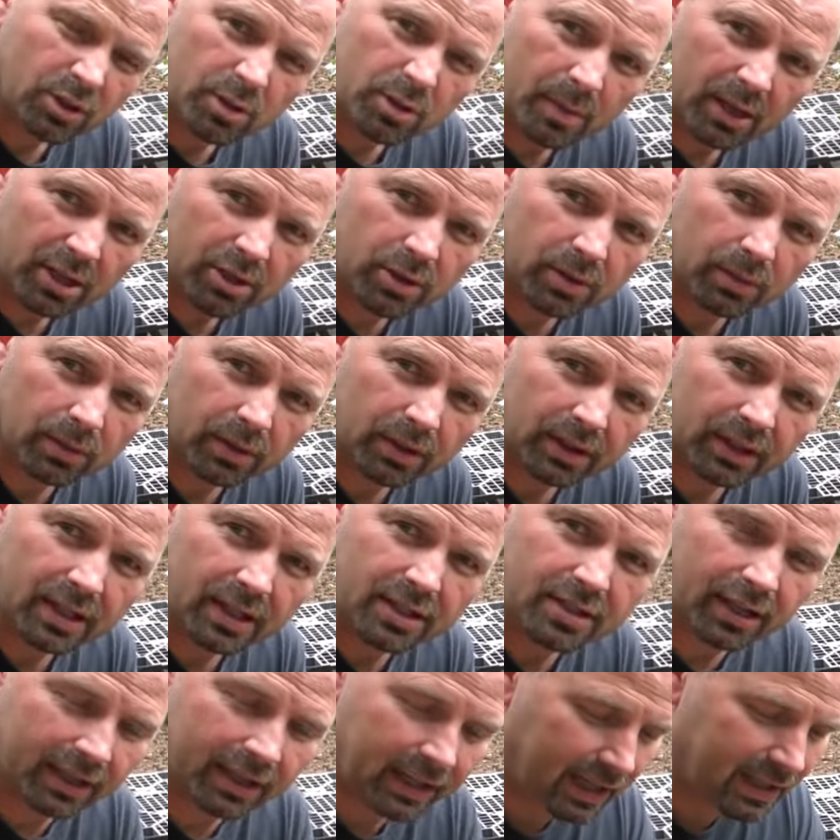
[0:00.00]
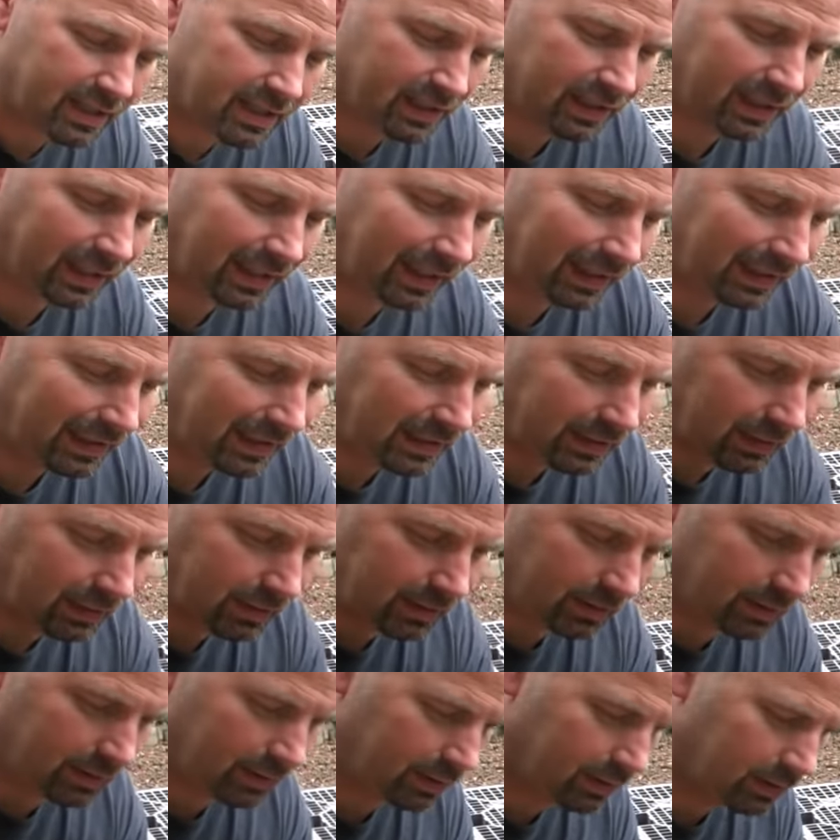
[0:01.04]
just make sure that these are nice and clean,
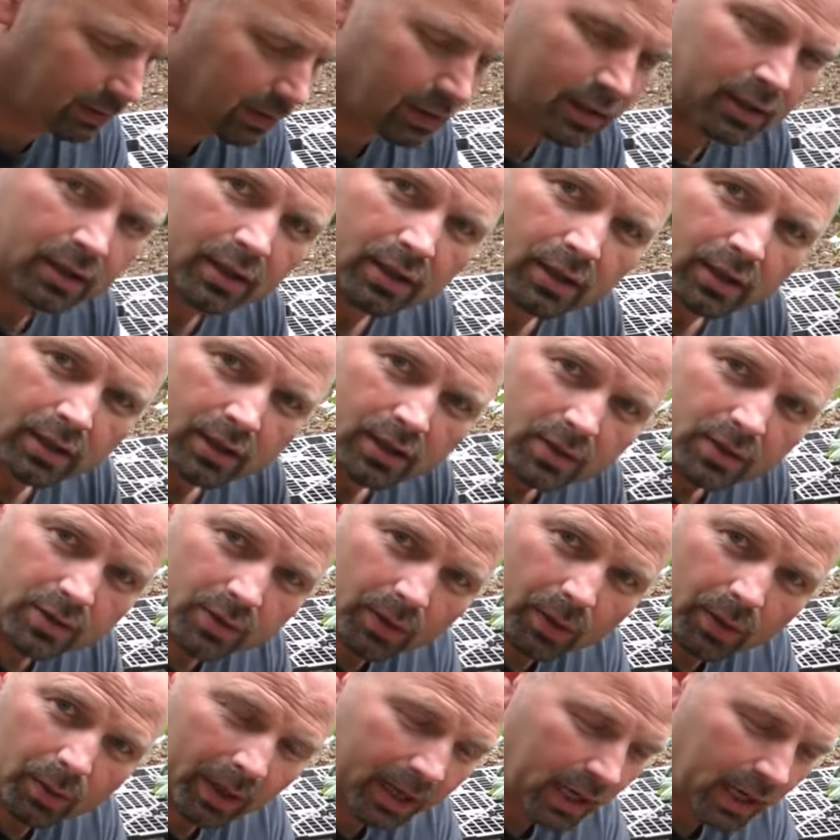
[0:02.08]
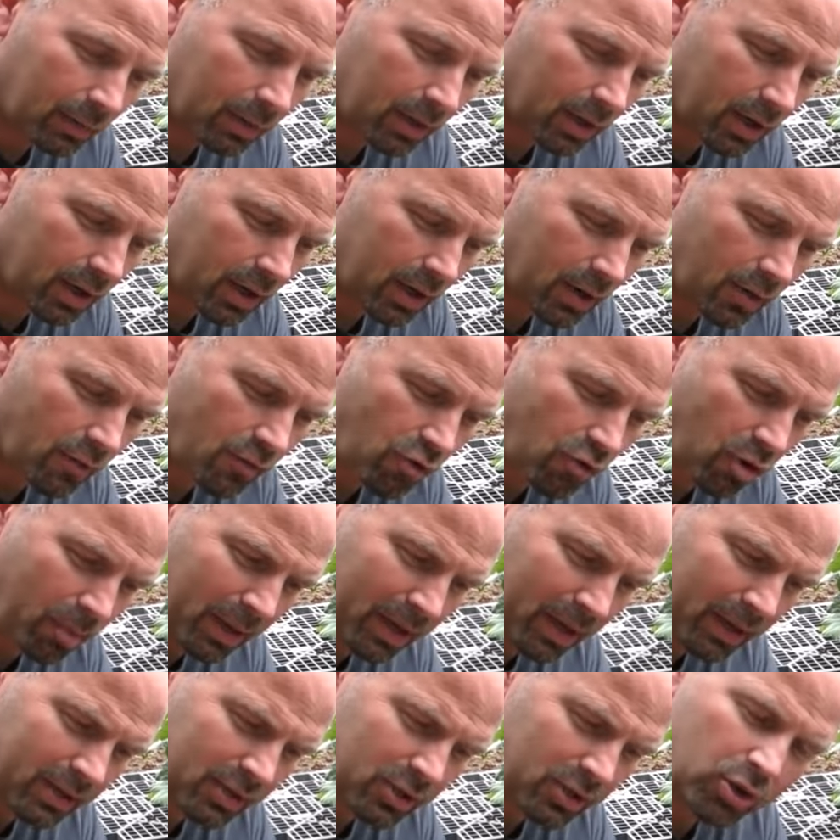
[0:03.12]
so that when our
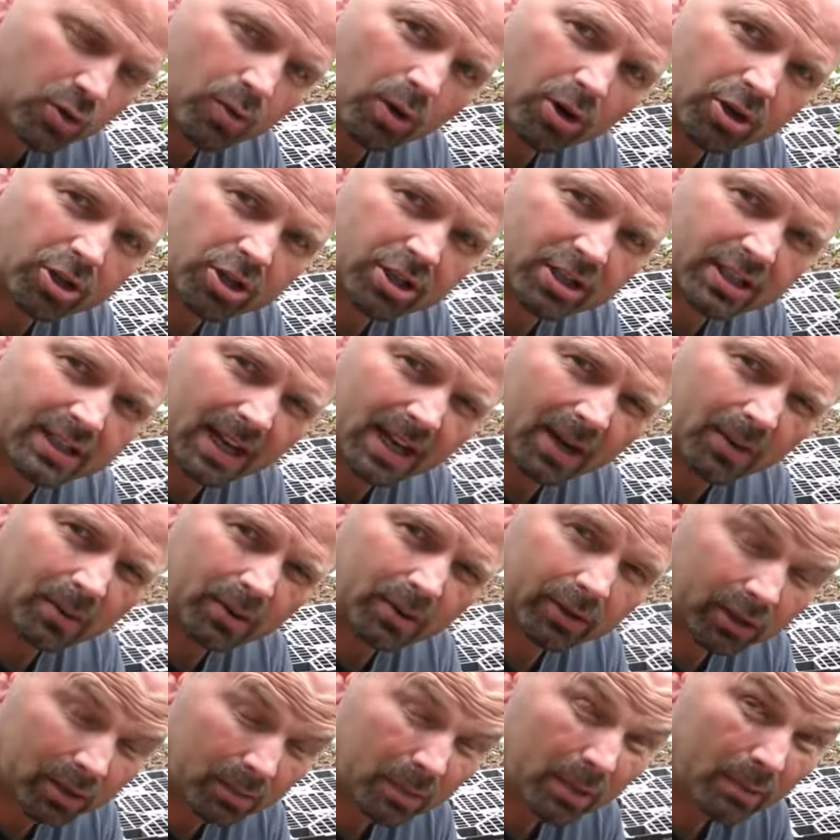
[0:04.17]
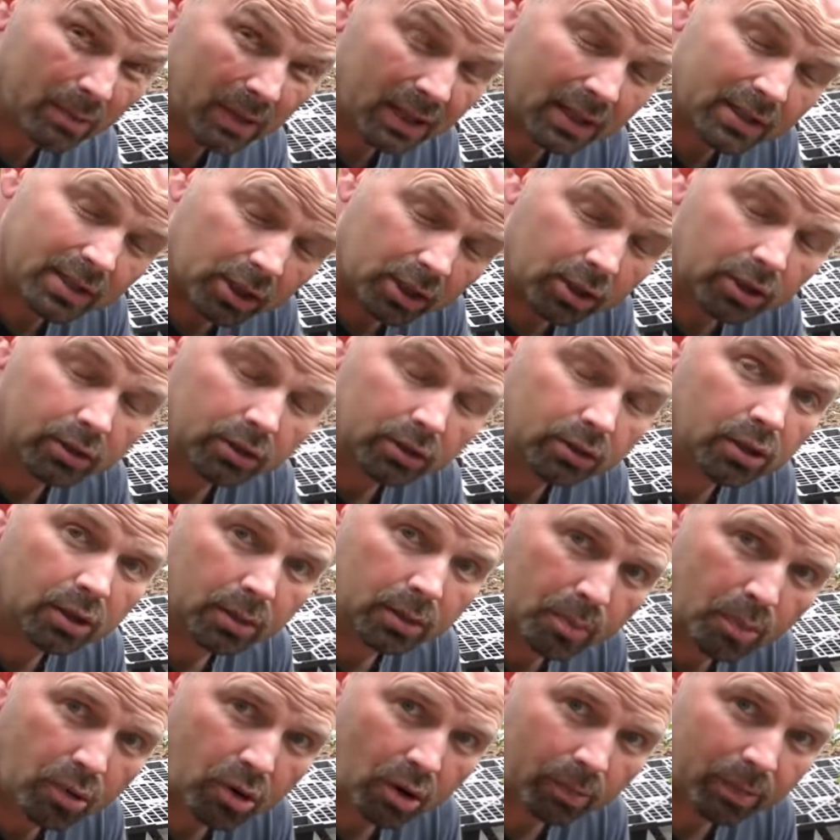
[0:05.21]
rubber squashes down on them, it makes a good
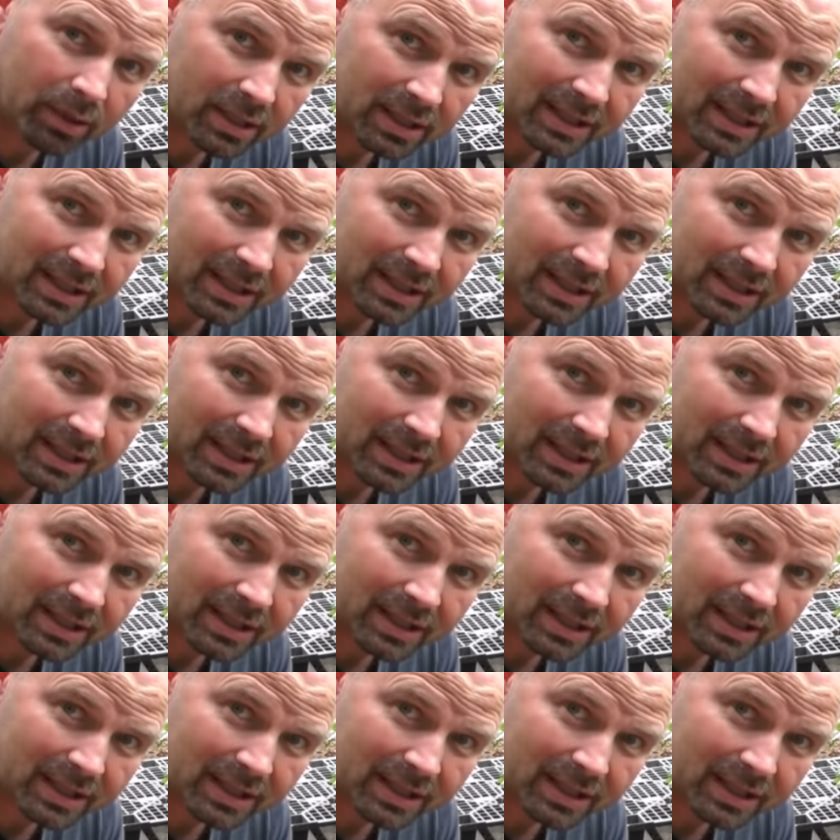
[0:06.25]
proper